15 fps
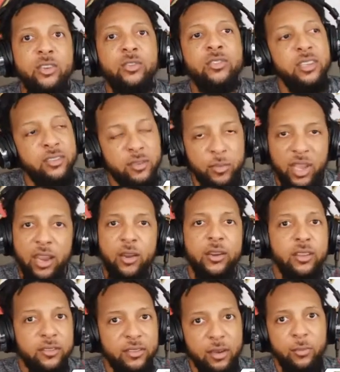You see some
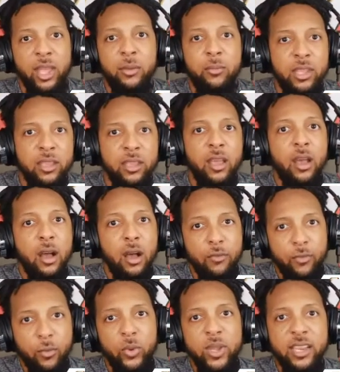areas that may be of
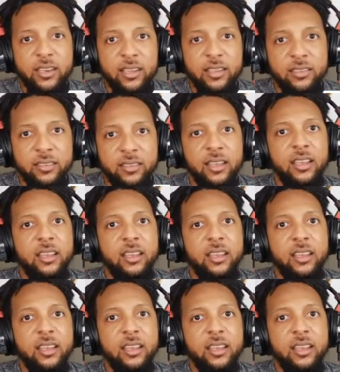weakness.